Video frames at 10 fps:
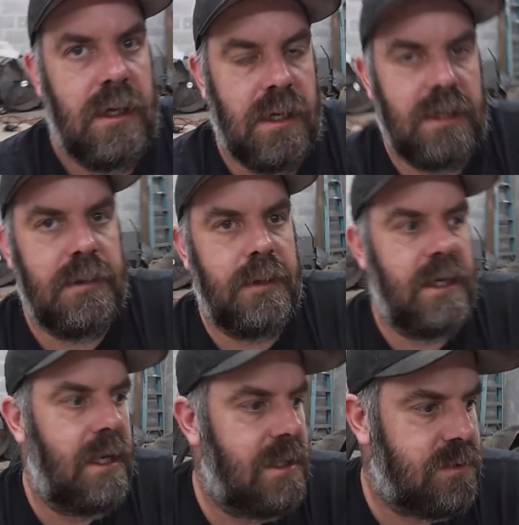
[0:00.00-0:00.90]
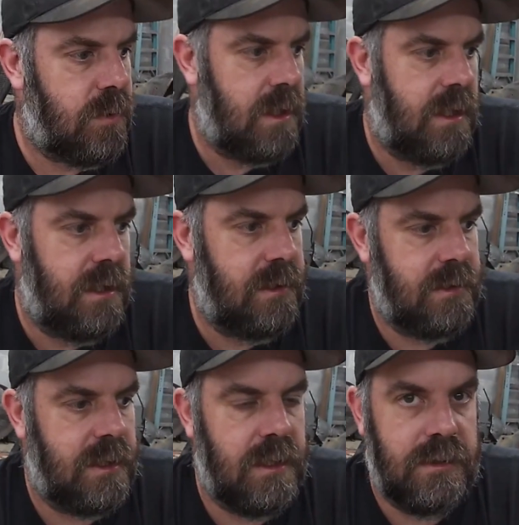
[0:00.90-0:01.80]
Now you may ask why I
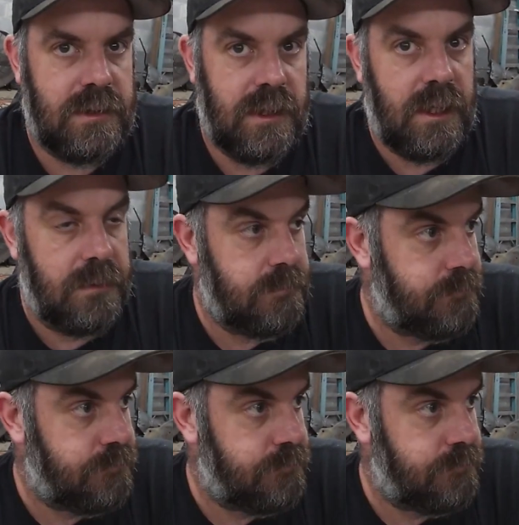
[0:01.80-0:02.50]
undercoated that.